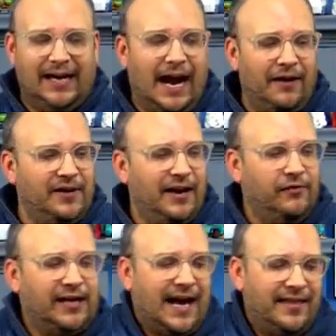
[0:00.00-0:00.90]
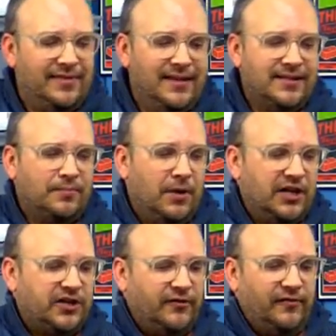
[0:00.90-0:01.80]
I've never gotten this
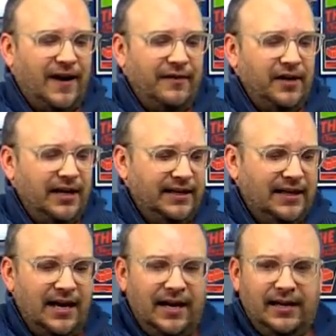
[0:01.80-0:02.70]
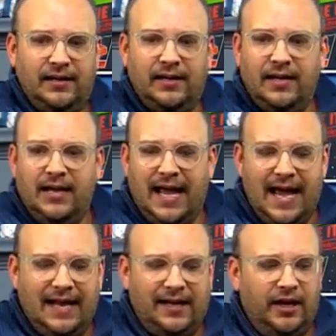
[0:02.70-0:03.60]
much for $5.99
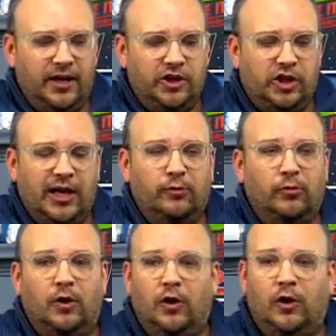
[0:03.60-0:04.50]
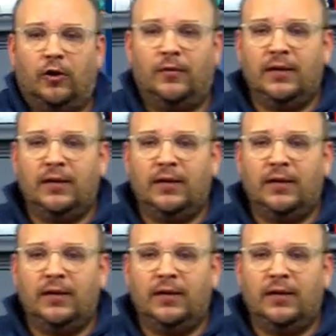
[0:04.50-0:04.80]
at a general